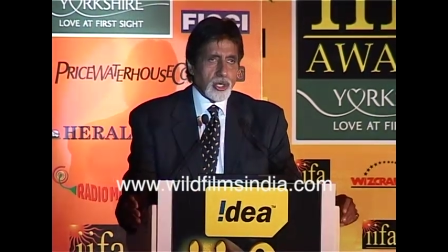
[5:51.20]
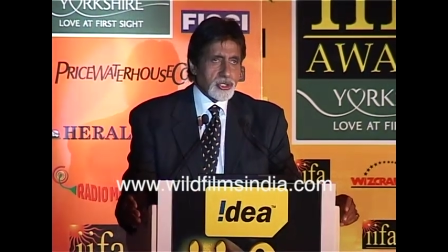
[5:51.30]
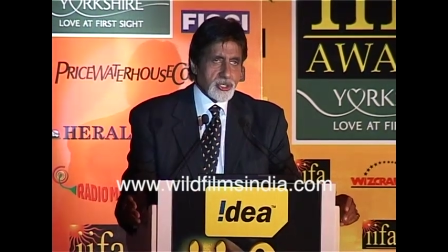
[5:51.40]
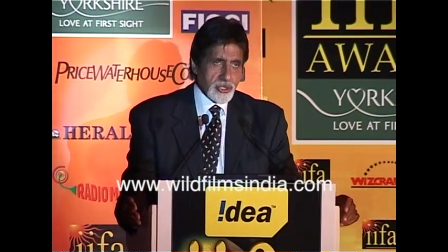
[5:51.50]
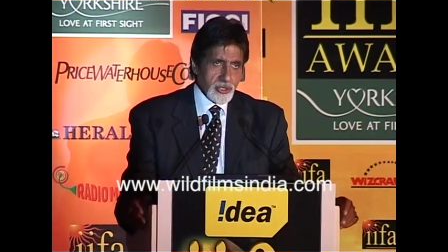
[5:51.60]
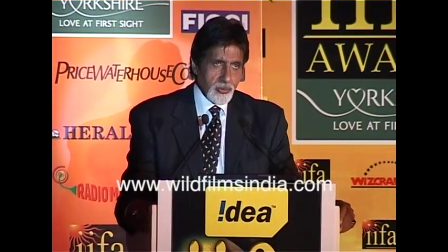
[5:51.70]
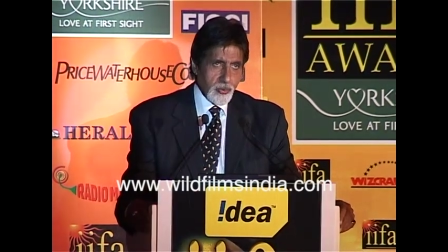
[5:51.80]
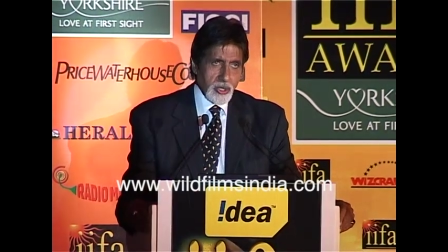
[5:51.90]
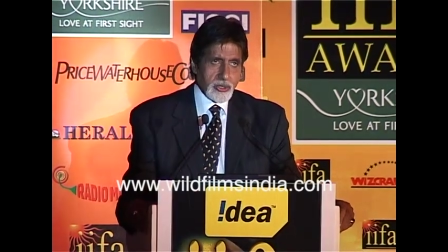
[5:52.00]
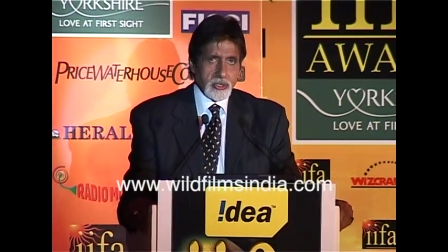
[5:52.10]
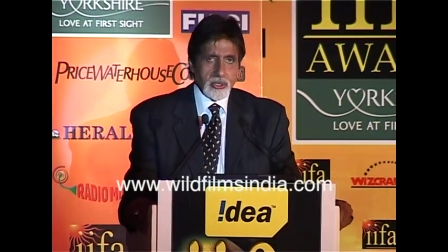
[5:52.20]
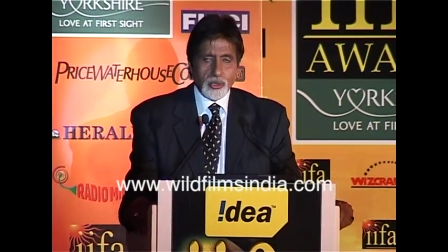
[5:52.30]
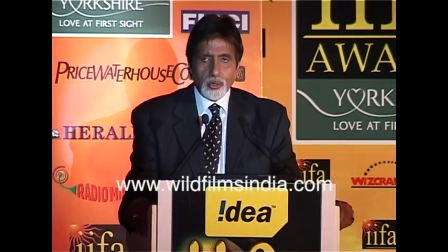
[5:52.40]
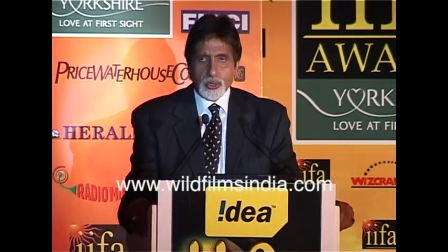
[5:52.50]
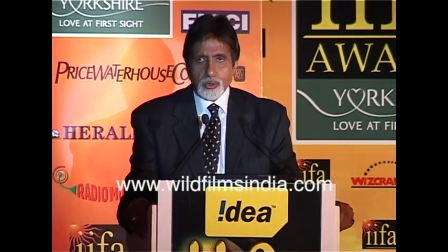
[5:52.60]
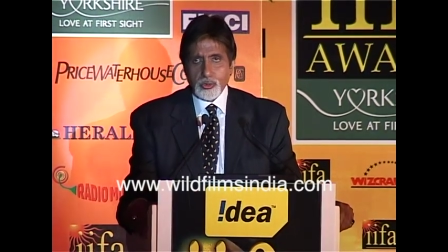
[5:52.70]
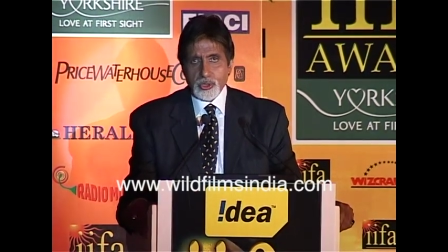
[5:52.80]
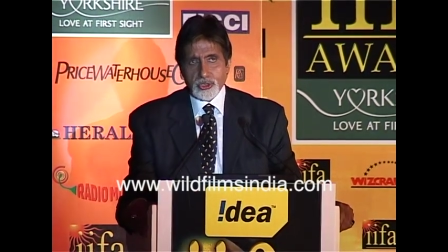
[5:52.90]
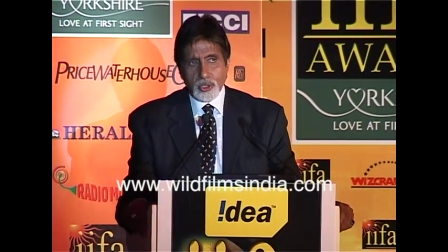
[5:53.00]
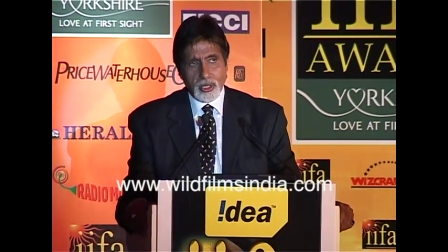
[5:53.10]
conscious of what global
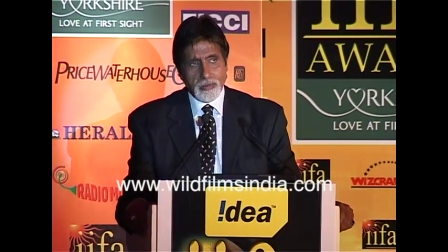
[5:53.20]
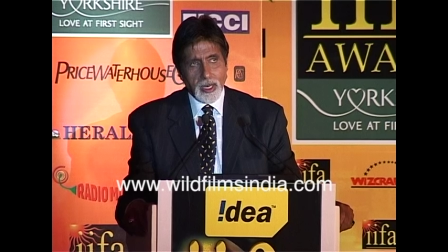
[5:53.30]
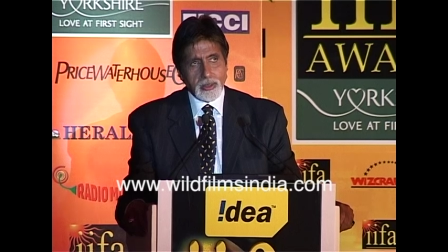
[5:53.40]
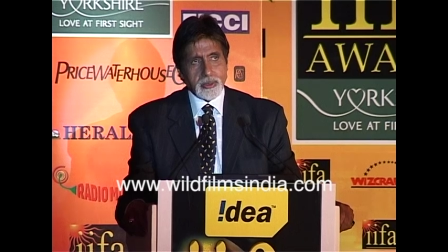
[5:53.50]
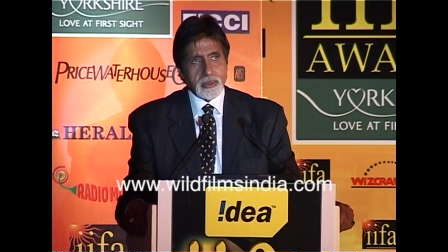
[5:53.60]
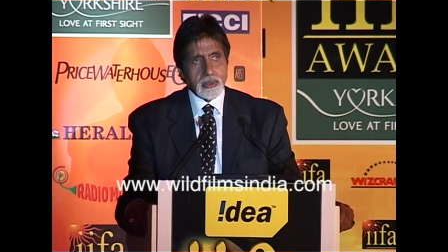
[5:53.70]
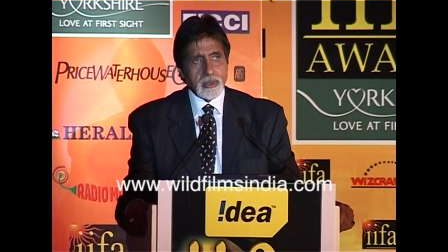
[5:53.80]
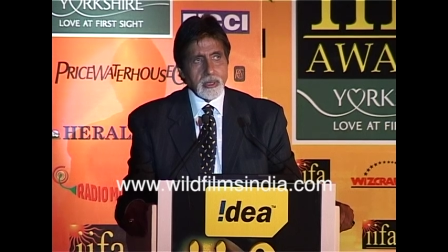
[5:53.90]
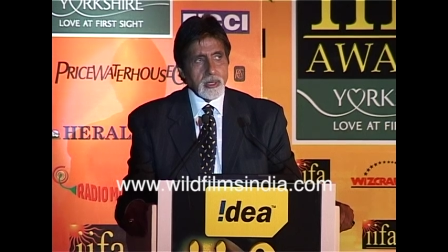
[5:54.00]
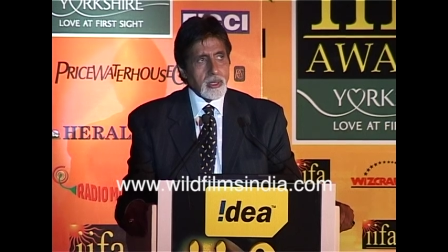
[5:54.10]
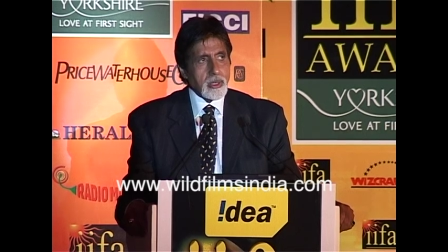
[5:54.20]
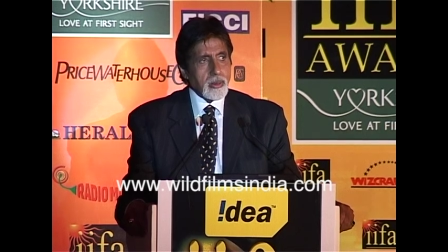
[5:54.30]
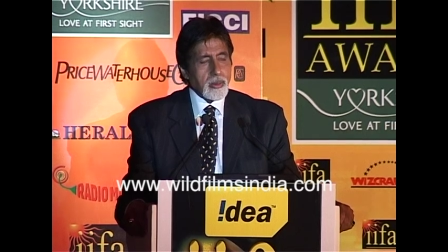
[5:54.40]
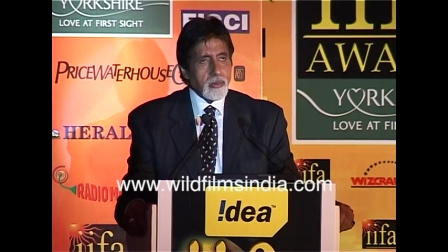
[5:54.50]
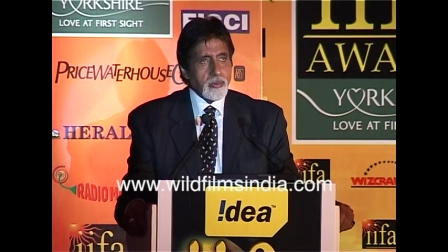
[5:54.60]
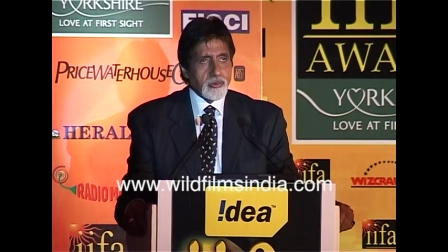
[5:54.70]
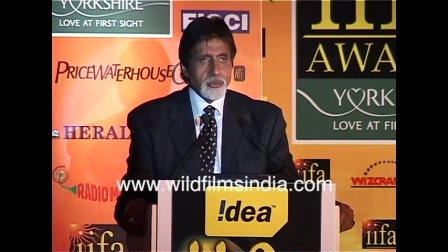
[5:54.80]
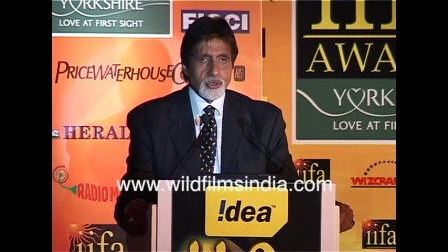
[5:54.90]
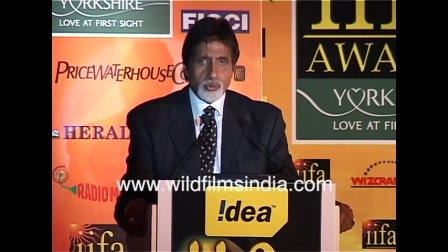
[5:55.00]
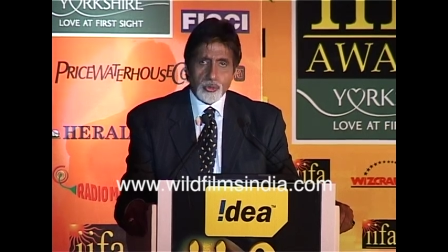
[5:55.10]
cool is all about,
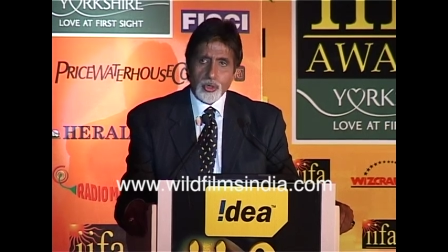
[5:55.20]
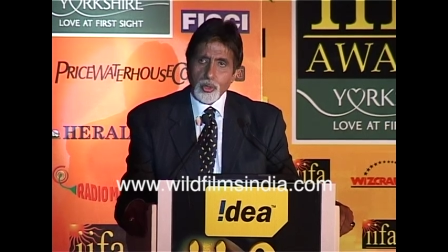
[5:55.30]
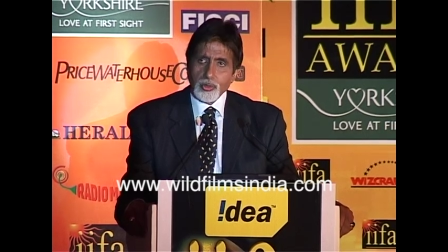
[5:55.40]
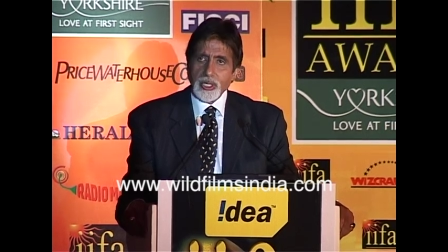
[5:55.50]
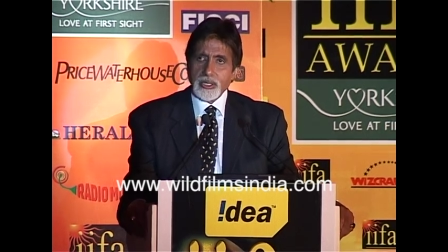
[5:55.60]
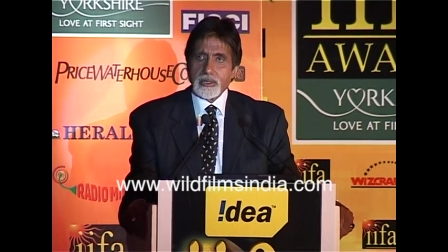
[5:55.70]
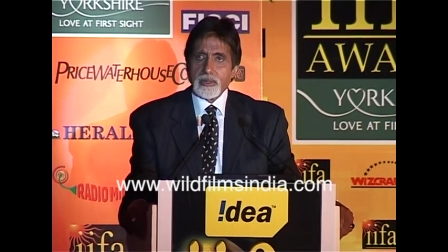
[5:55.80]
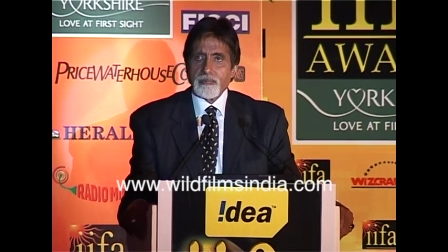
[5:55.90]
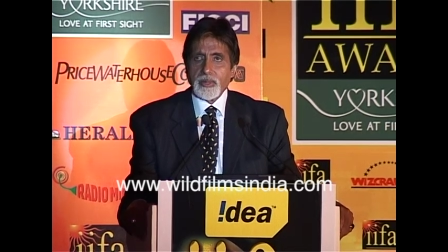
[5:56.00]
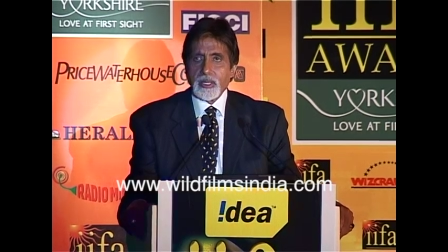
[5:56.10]
but we do know that